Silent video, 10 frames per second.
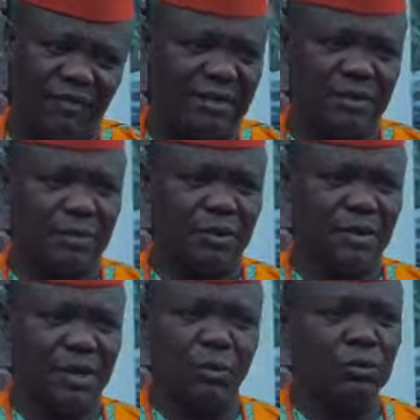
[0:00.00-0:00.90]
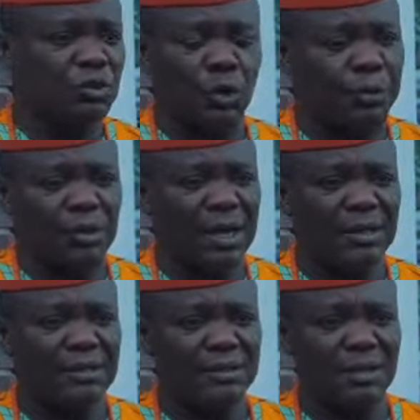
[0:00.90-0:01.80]
and fight alone. I won't support
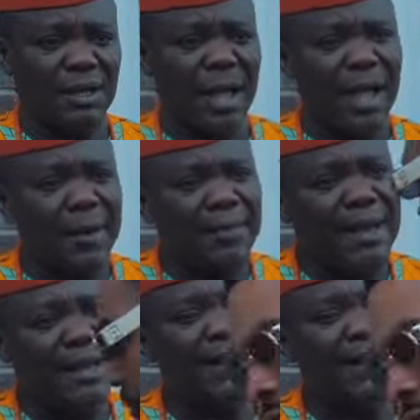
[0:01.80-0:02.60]
that. I'm an